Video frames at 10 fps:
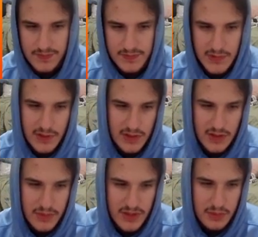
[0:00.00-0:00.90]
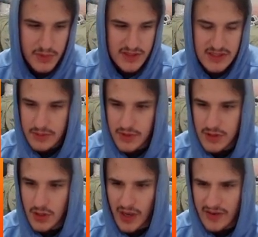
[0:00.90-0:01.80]
A little bit of mud slap.
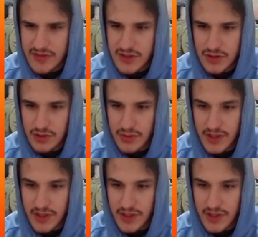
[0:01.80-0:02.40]
Yo, I've just crit